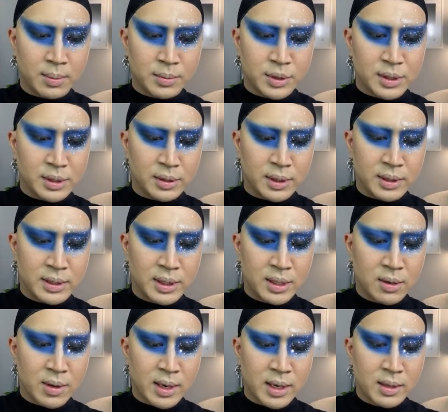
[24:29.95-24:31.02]
Just going to dig
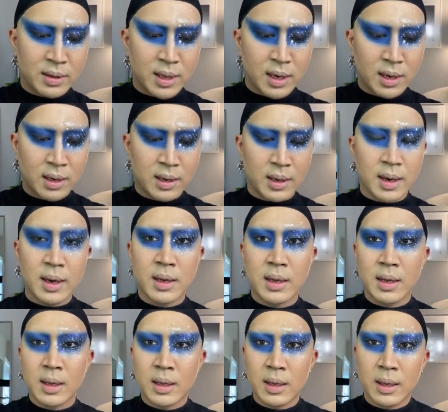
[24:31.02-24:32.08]
right in there,
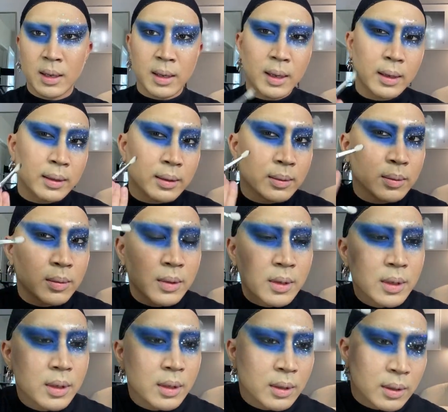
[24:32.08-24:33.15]
and
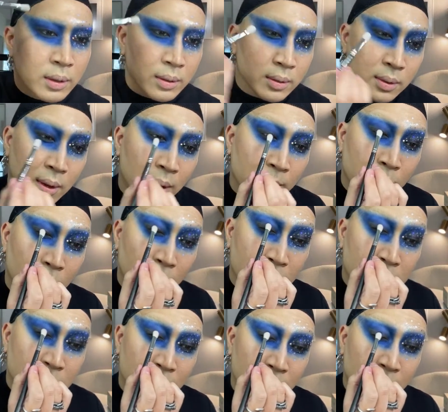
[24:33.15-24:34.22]
I'm going
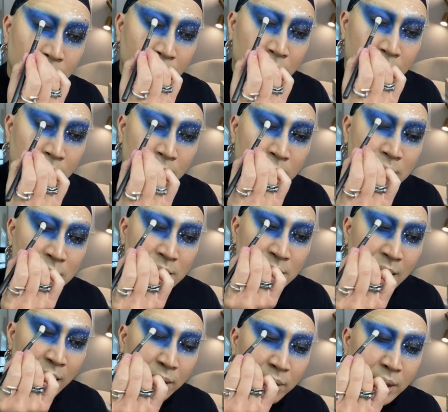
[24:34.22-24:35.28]
to
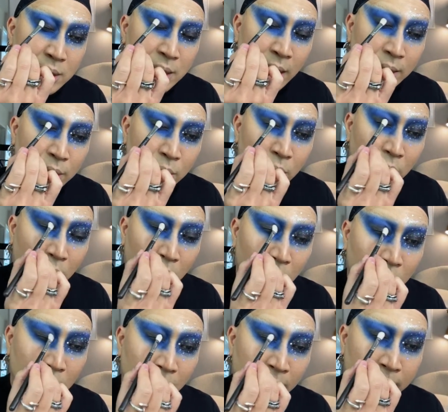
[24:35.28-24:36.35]
set the technical
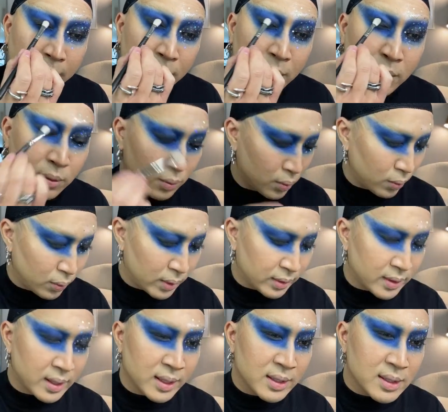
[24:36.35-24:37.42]
liner with
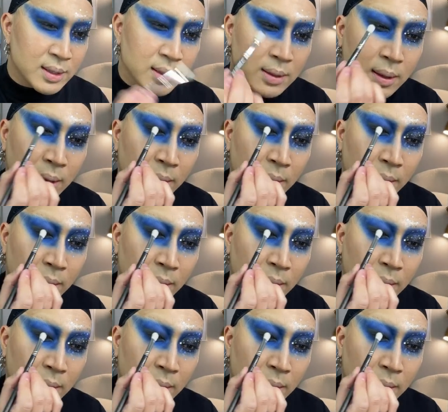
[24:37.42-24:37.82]
this.